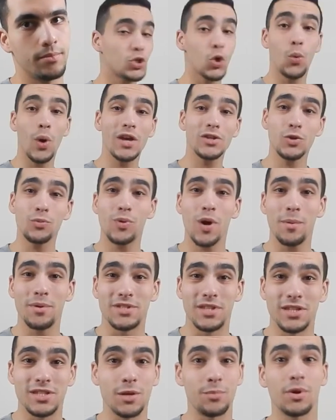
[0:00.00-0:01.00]
So white
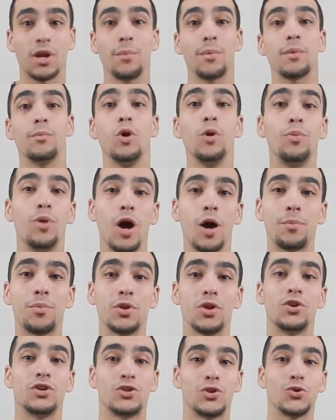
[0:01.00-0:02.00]
supremacists are becoming more
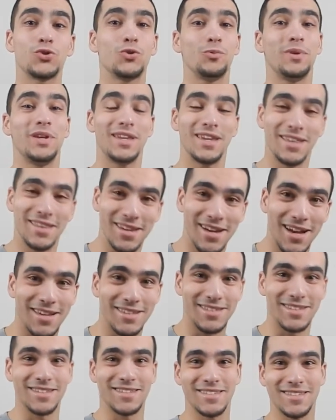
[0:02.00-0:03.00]
popular on social media than
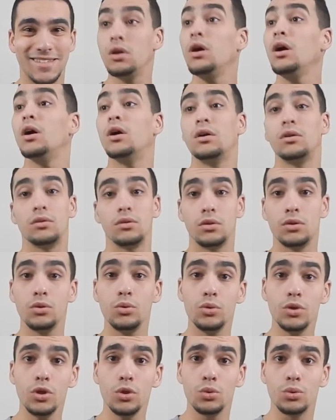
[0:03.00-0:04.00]
ISIS. Huh,
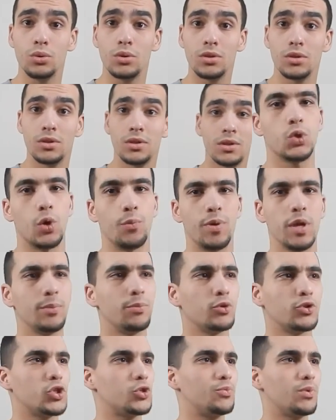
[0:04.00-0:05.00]
who knew? So are
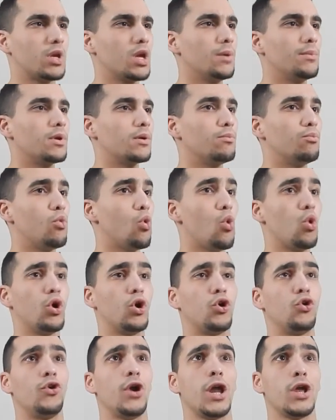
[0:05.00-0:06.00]
people just becoming
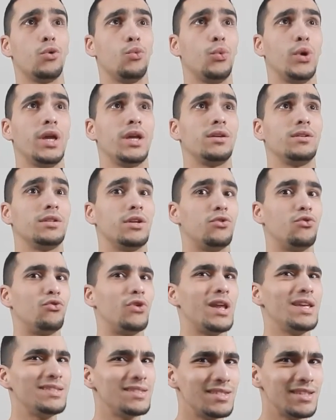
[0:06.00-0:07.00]
more right-wing than
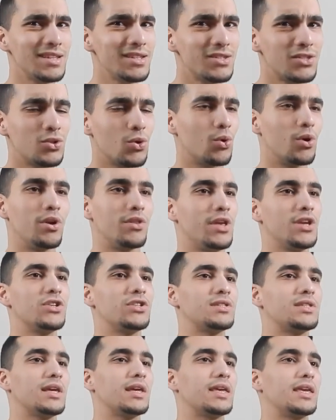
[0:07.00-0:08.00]
racist, or are they
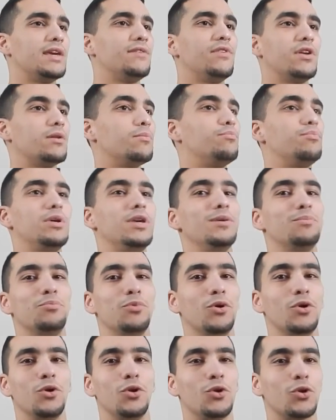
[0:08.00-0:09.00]
just like giving
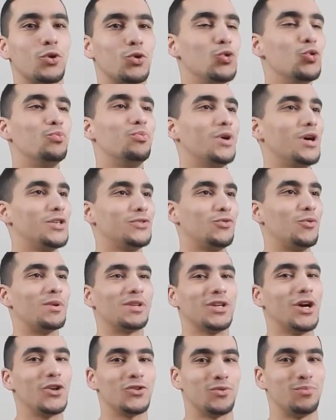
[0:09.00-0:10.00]
people coupons from
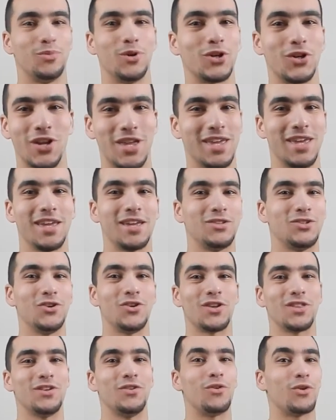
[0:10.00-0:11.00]
McDonald's and Burger King
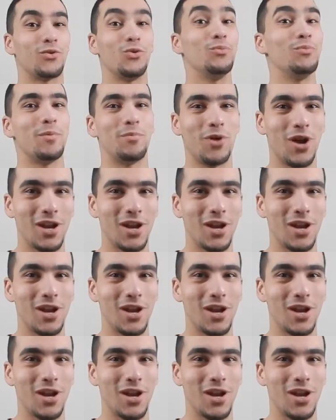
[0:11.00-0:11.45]
during their recruitment